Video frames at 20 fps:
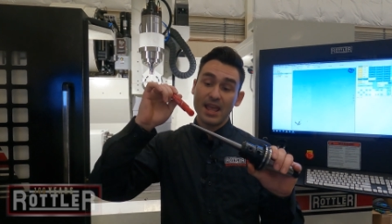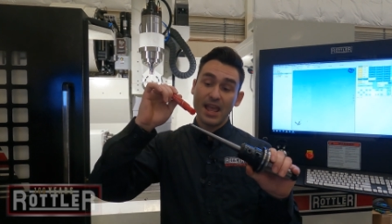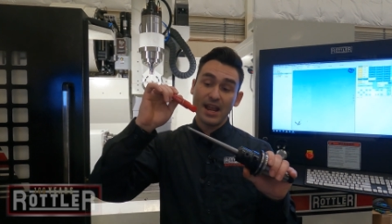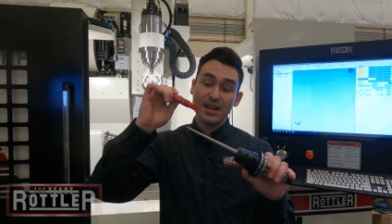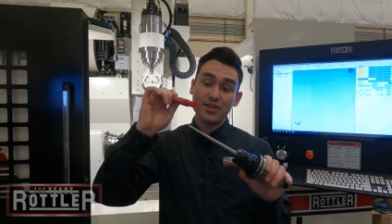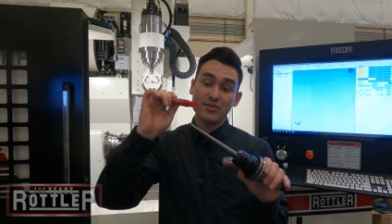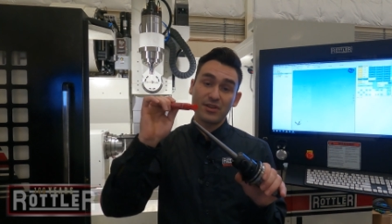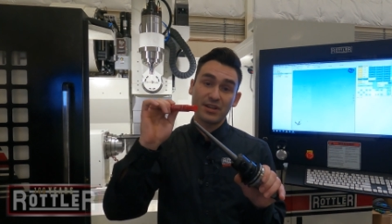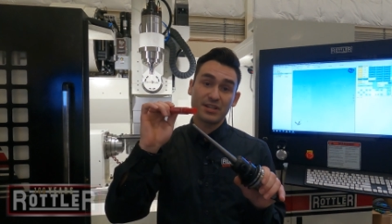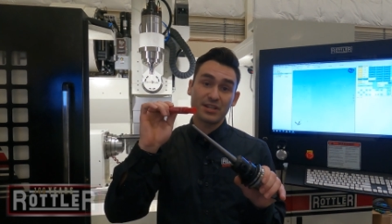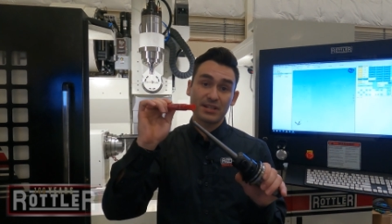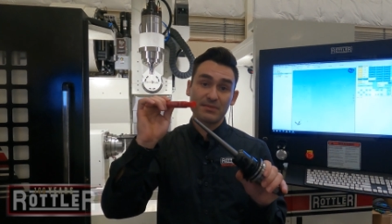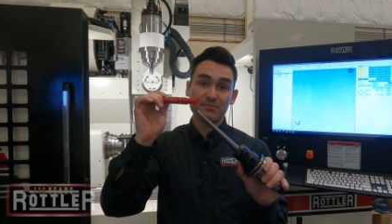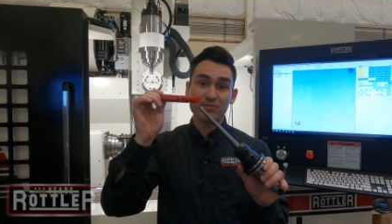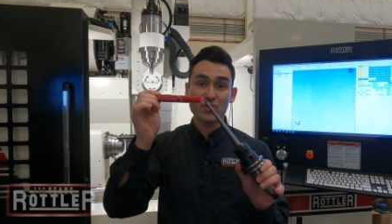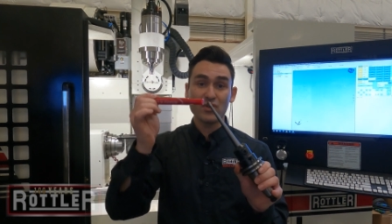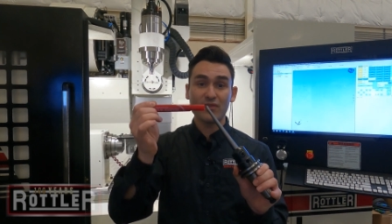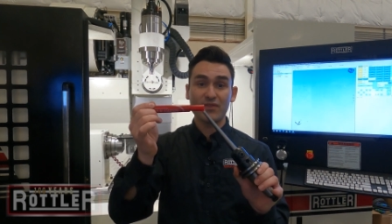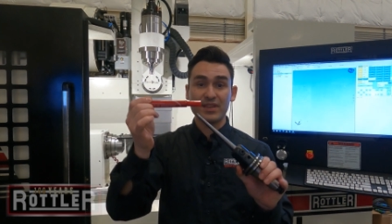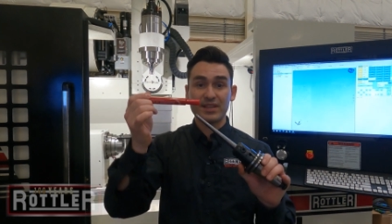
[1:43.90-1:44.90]
and you can just
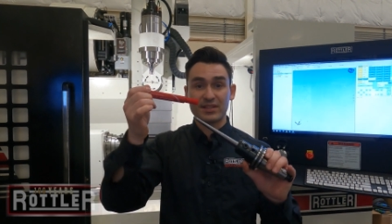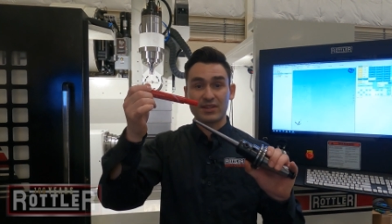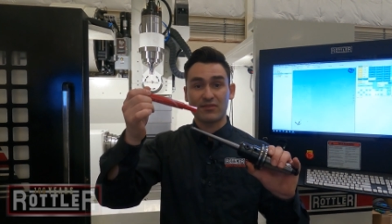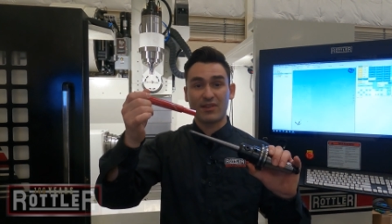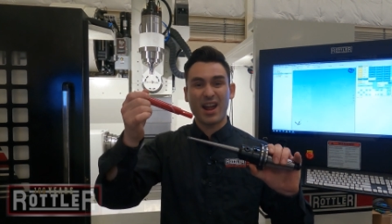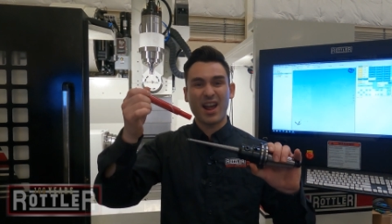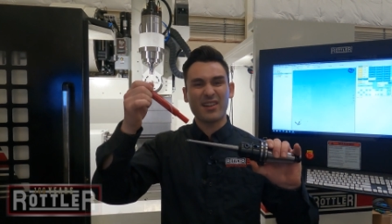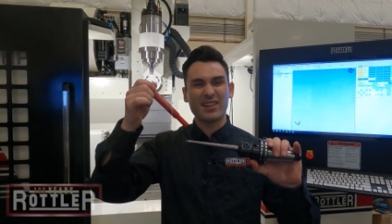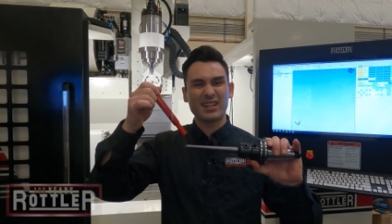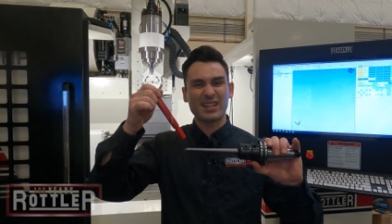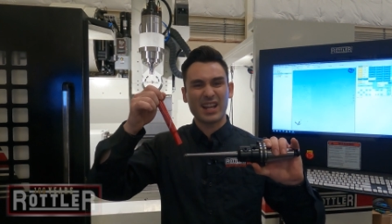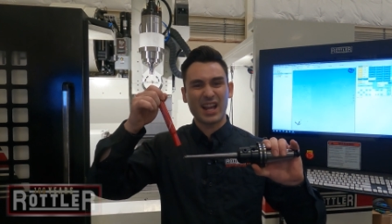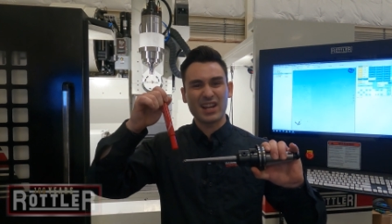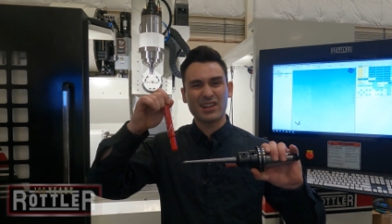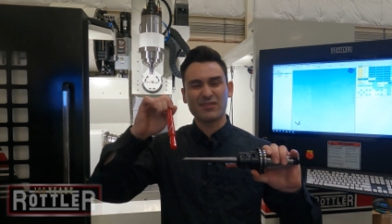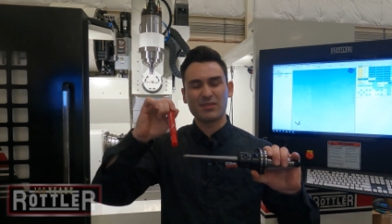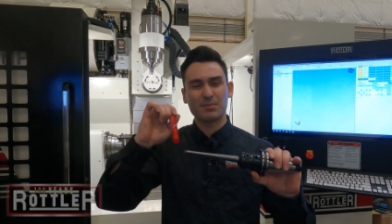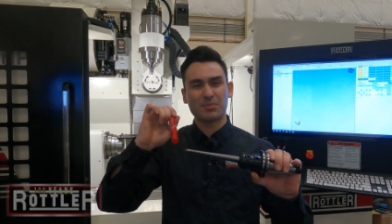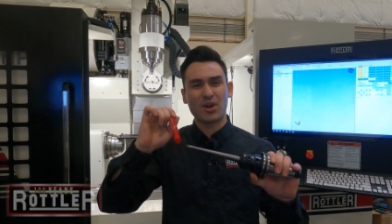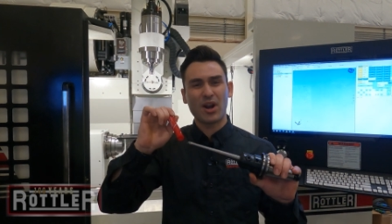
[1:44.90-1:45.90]
move this around and
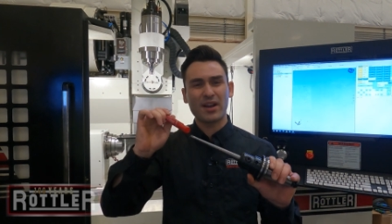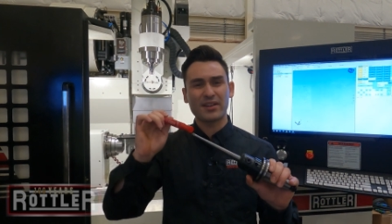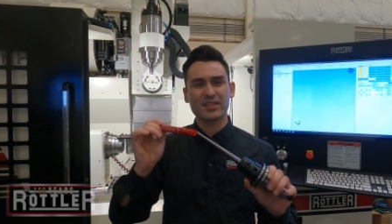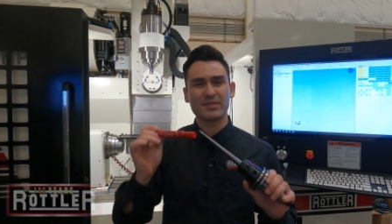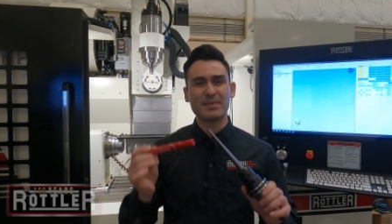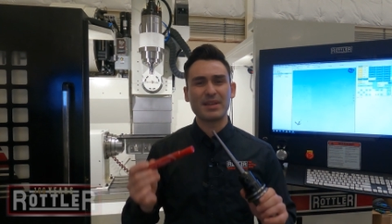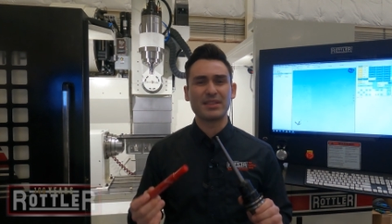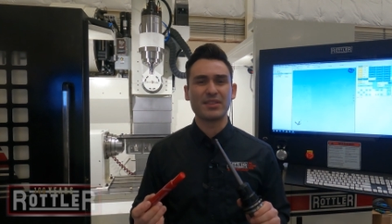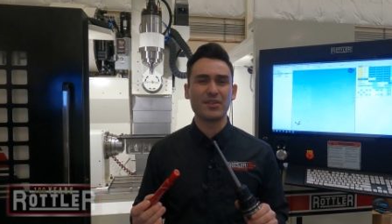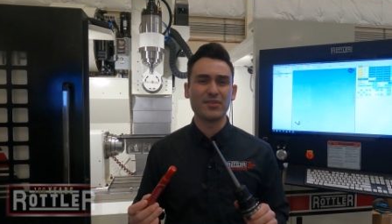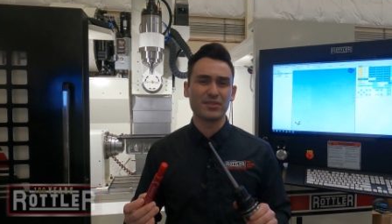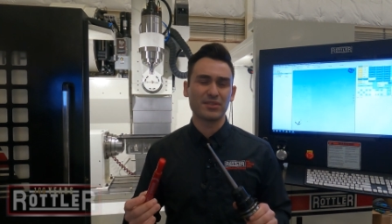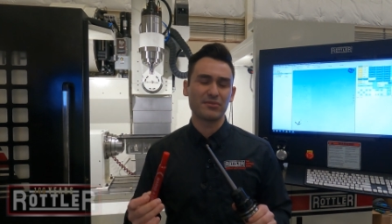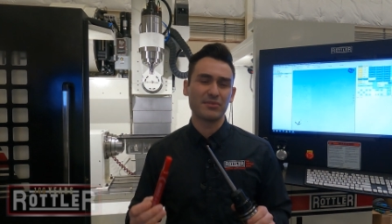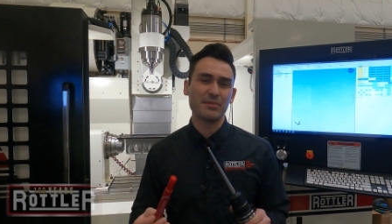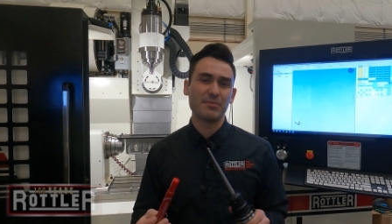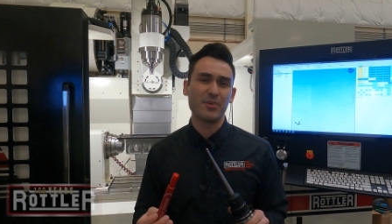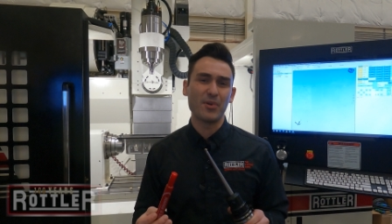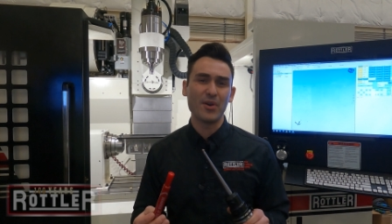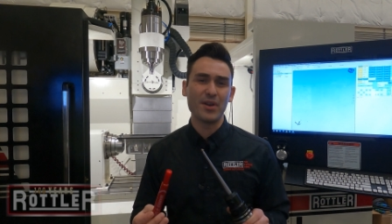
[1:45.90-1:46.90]
kind of approximate those
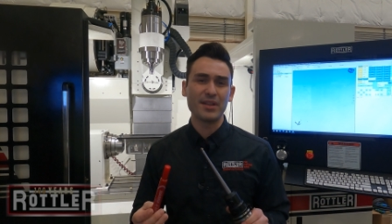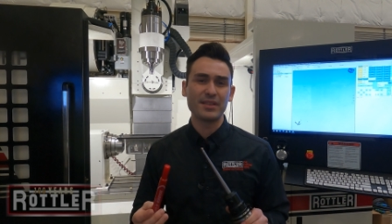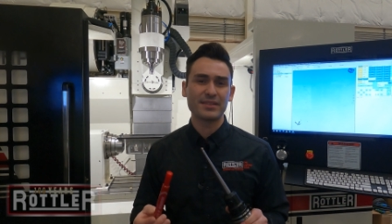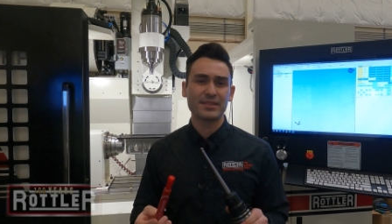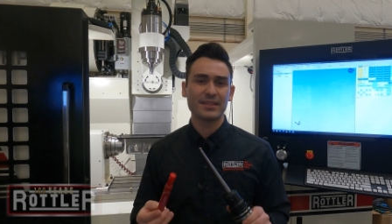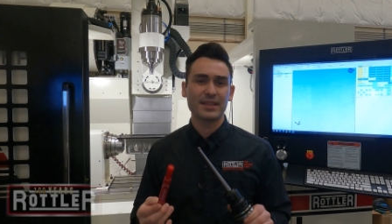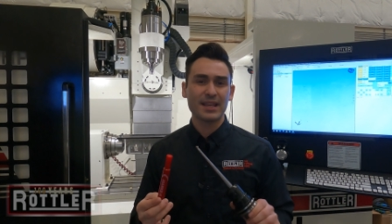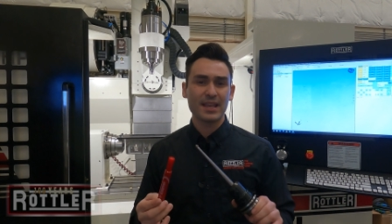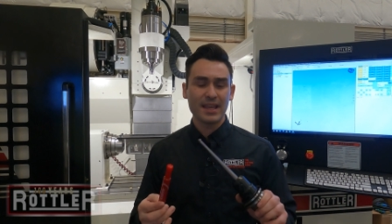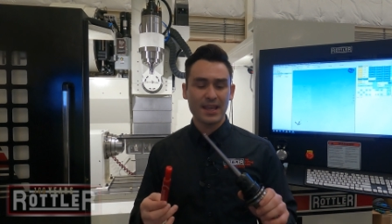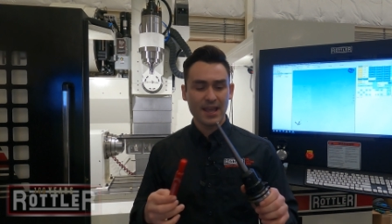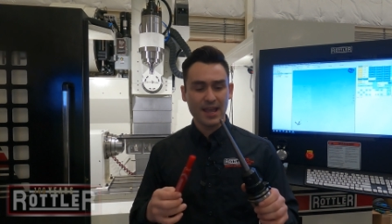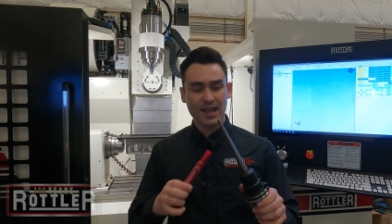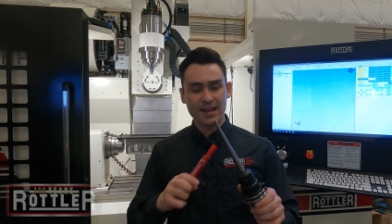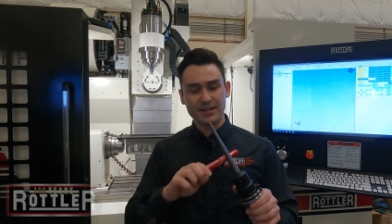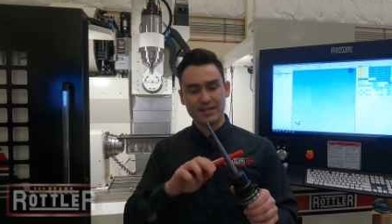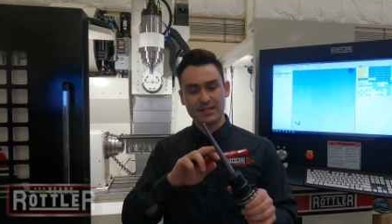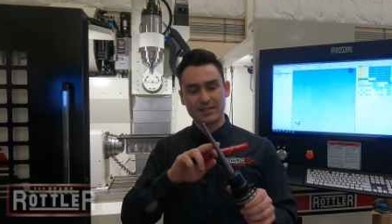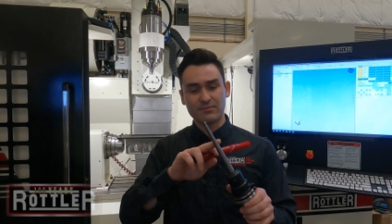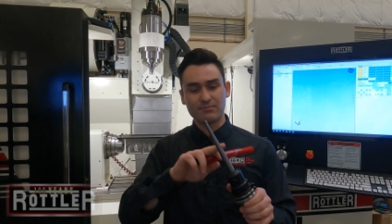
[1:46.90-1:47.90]
three points
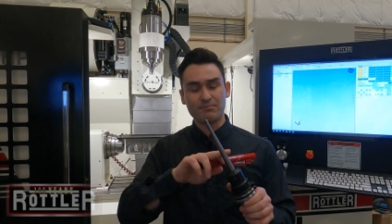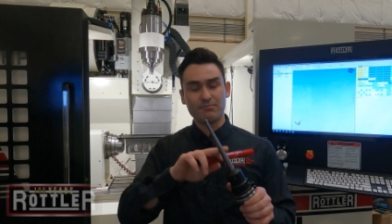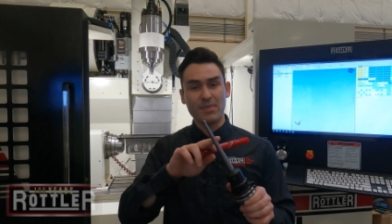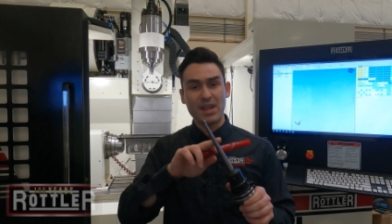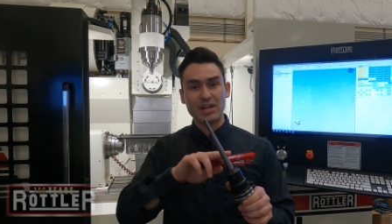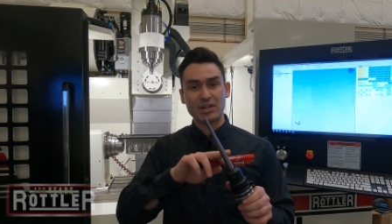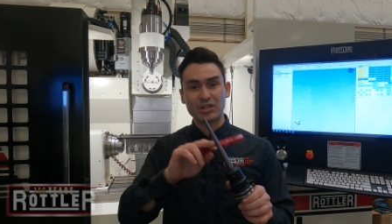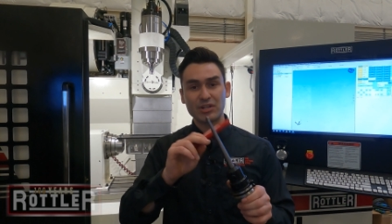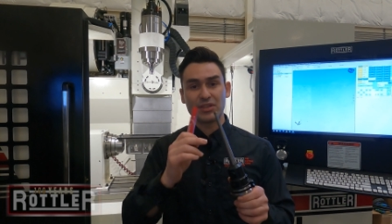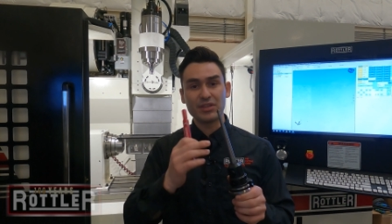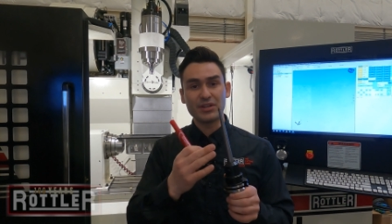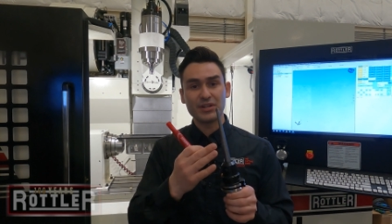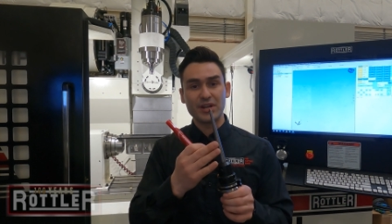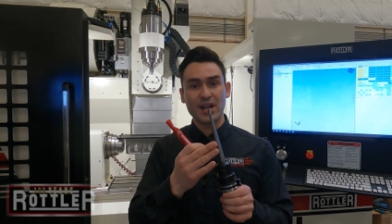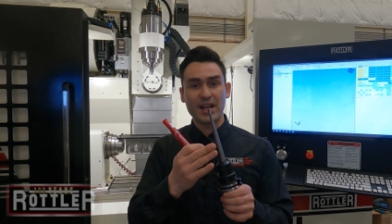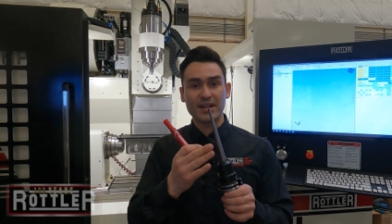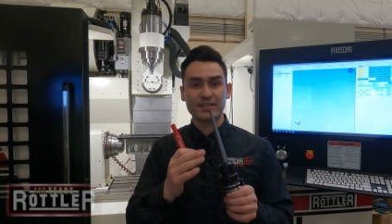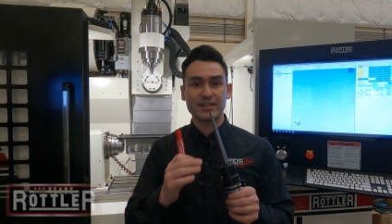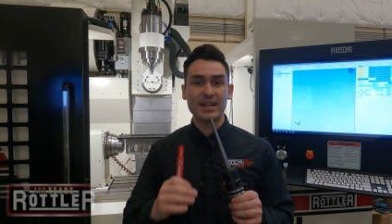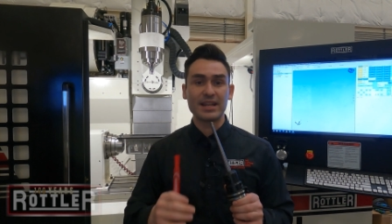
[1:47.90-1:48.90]
and just make sure that you're
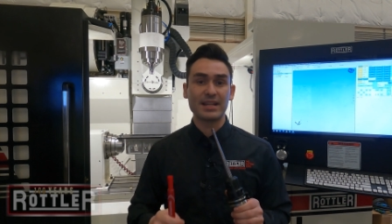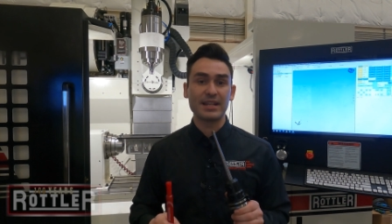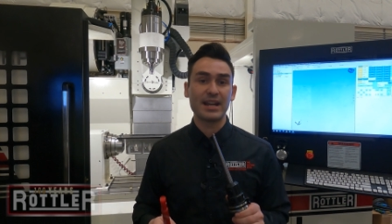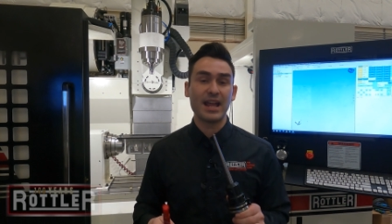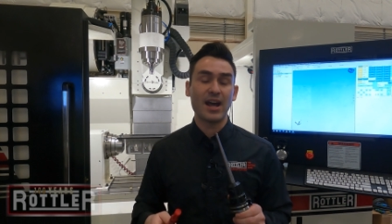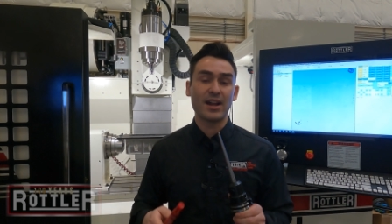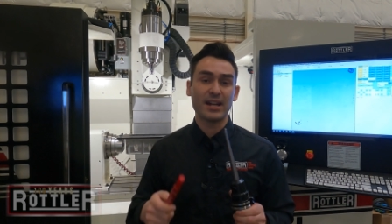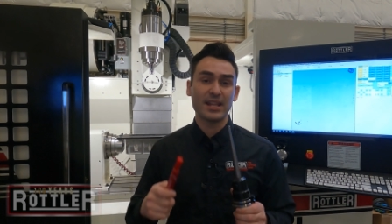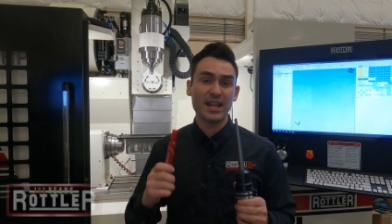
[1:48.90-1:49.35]
not shanking out.